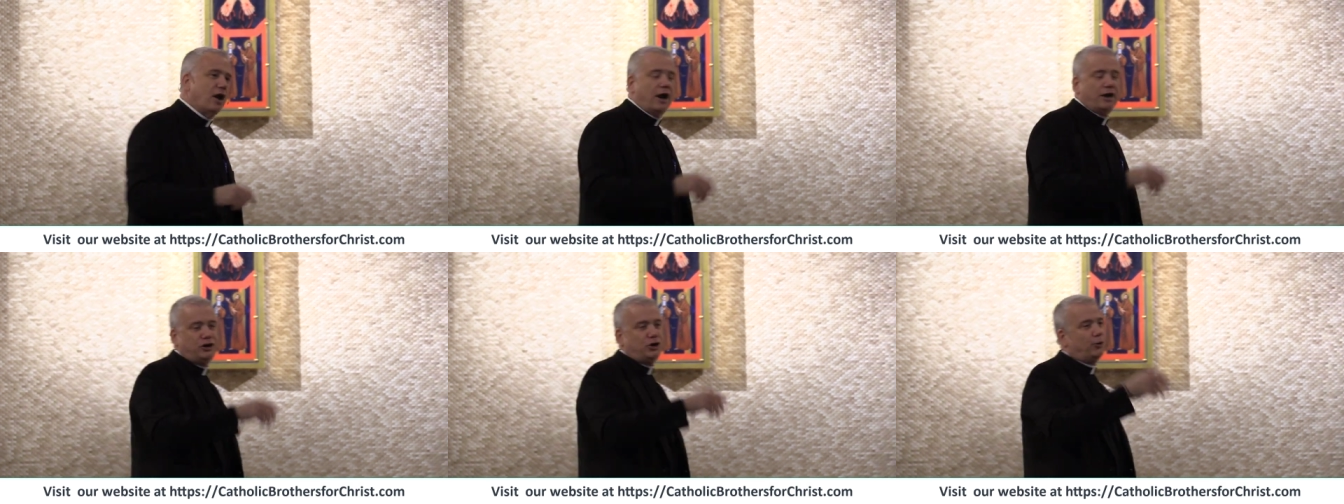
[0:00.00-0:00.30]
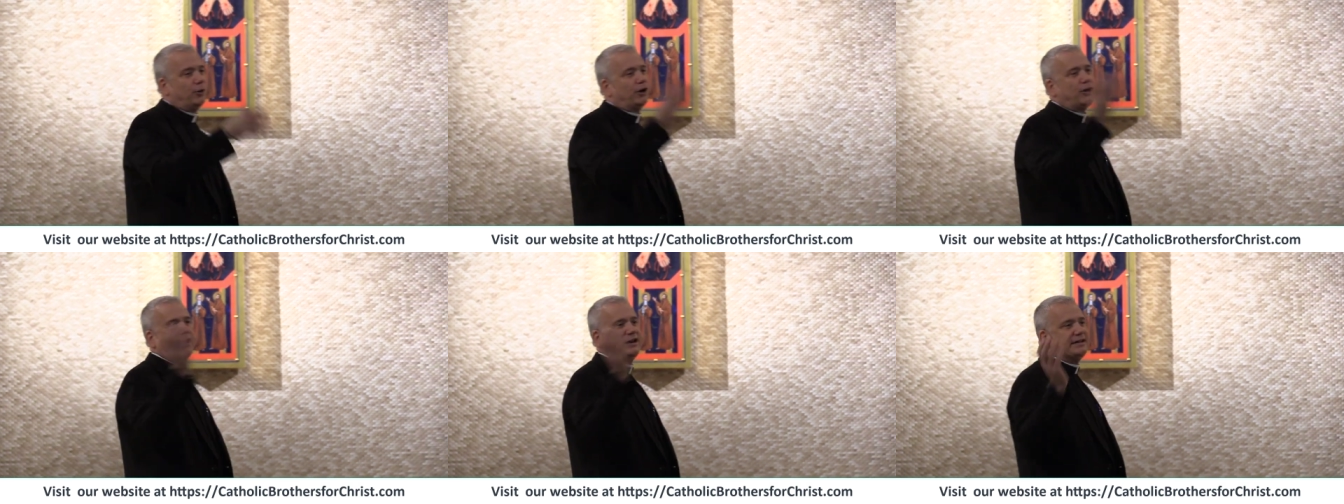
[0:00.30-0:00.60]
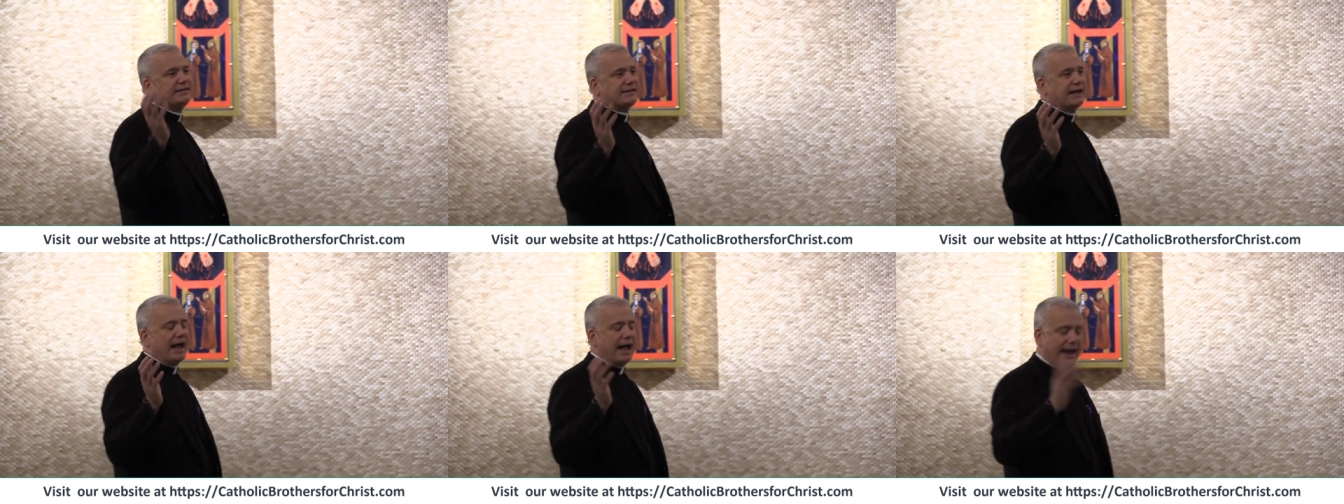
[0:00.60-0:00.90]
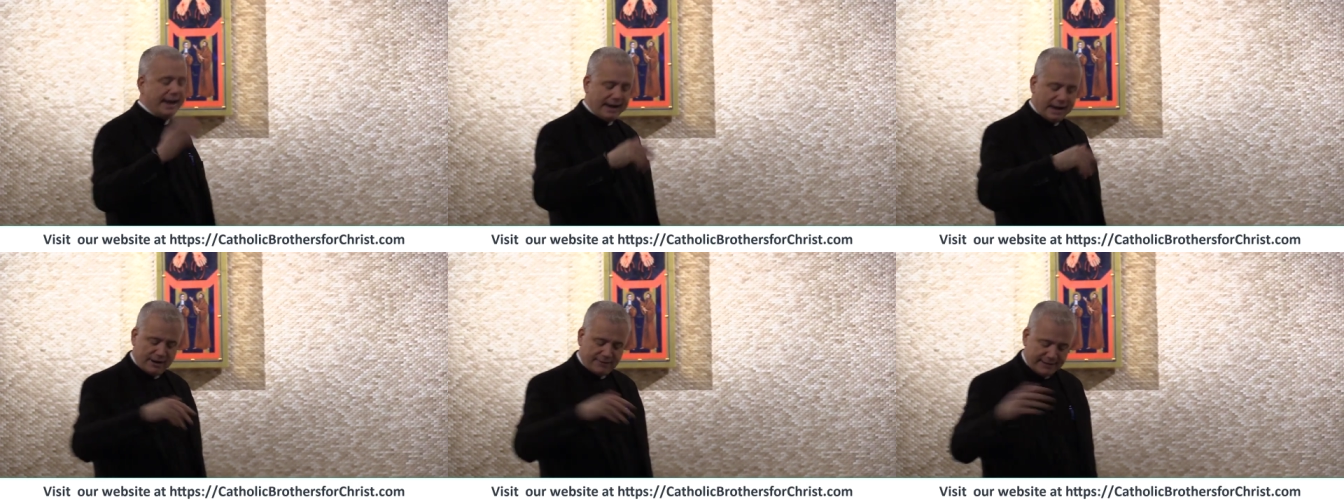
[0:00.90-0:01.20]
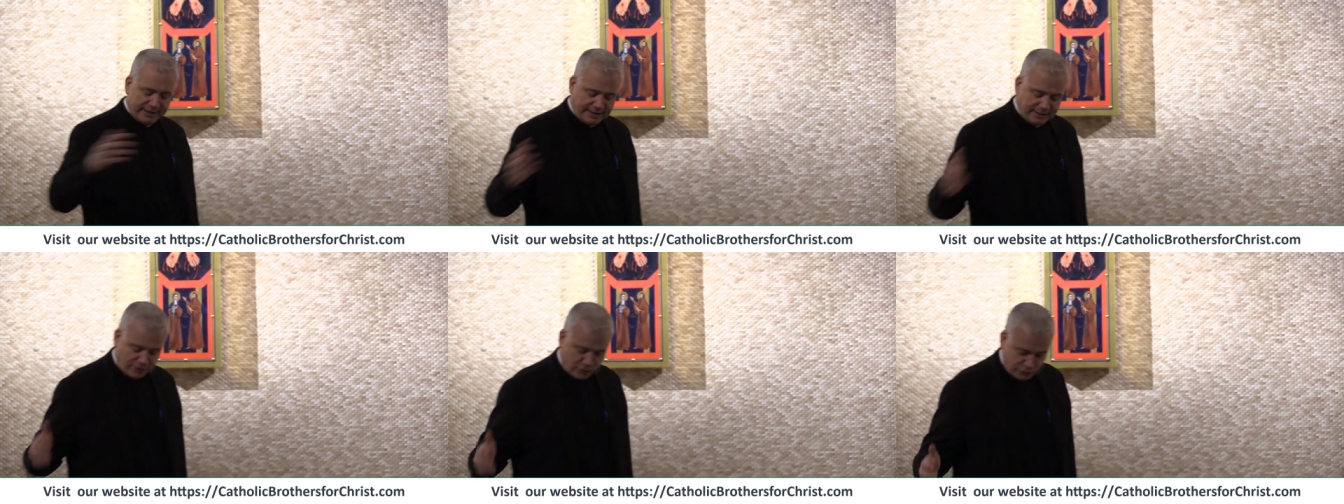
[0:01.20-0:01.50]
not you are going to die, I
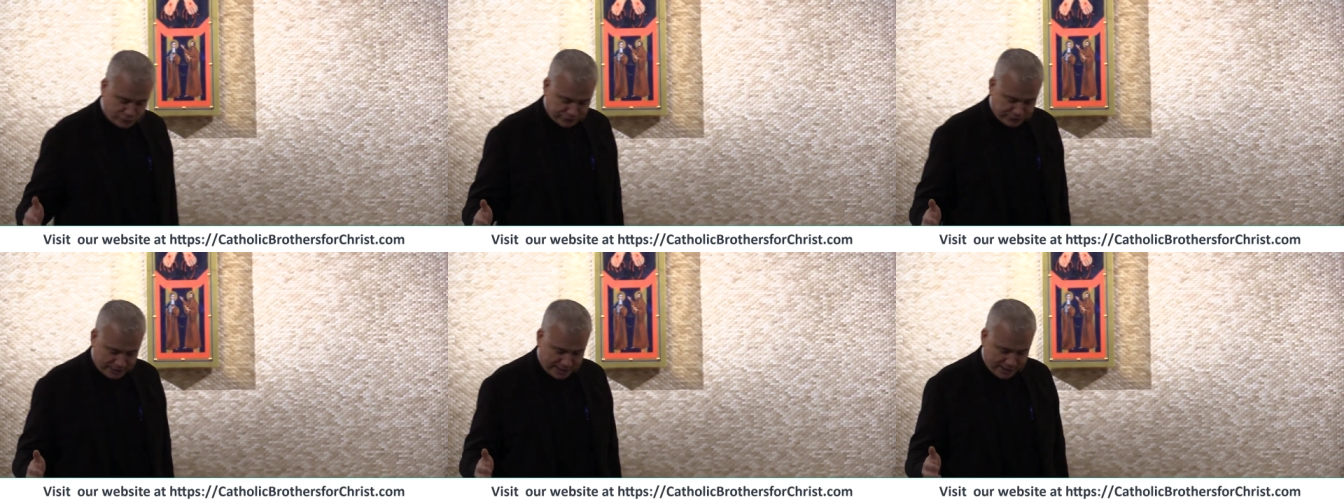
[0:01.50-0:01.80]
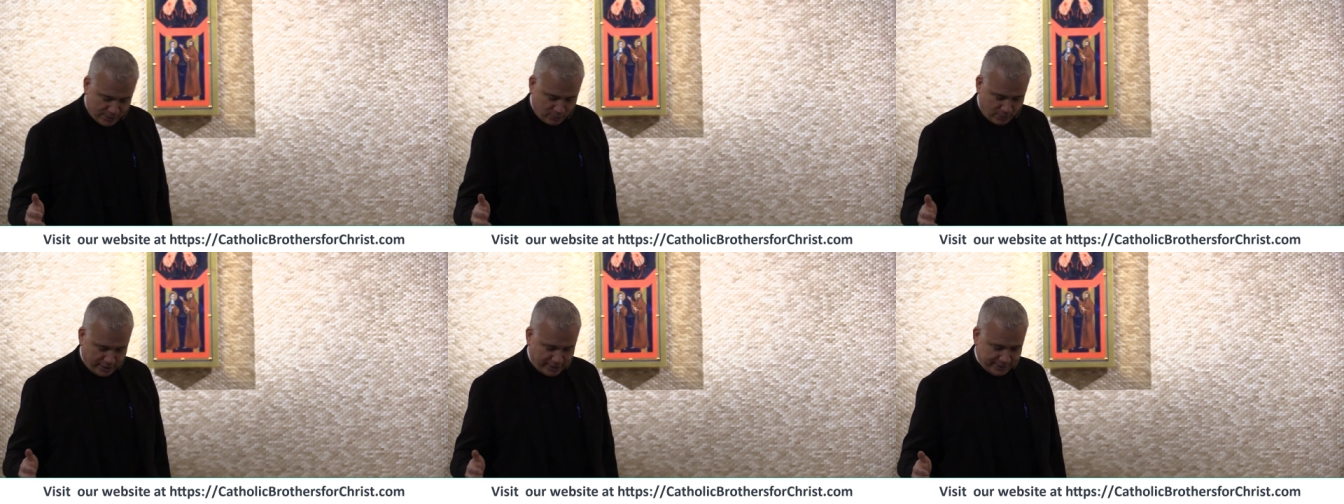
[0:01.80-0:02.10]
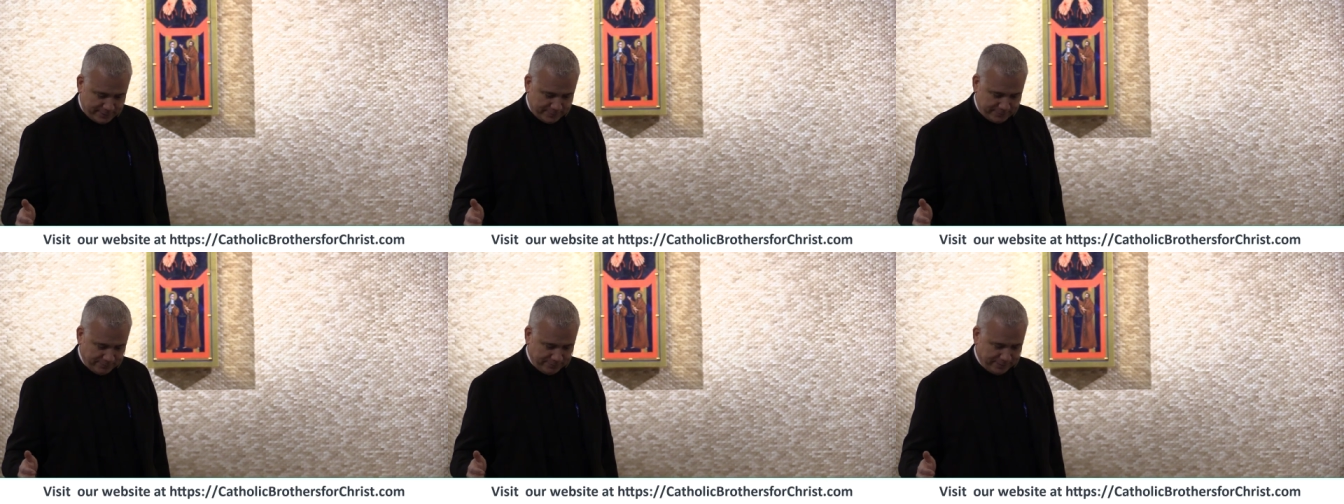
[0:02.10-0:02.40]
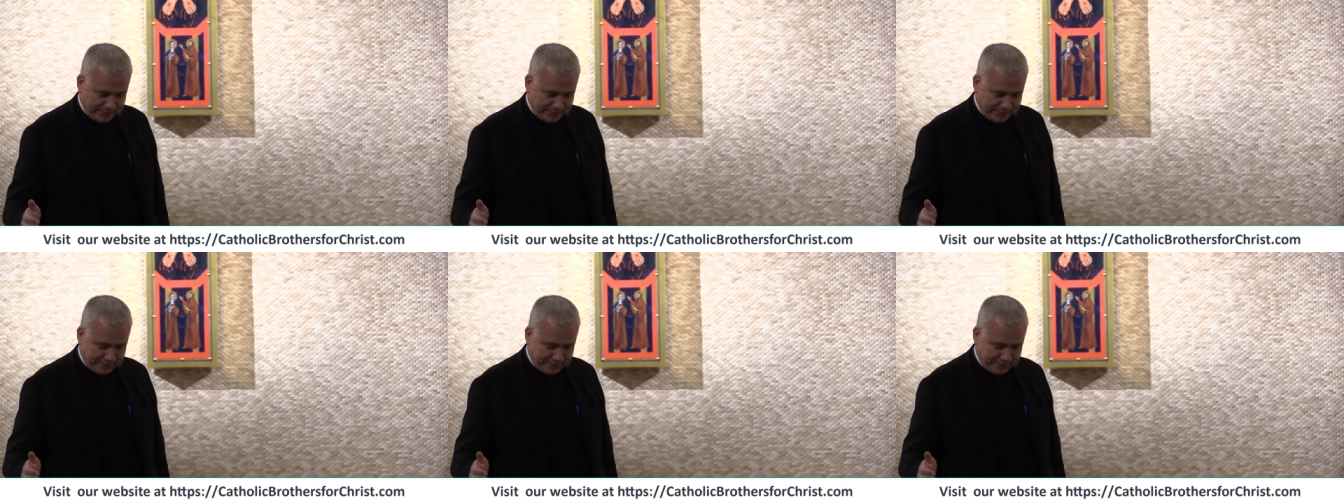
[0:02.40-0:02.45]
already used that one,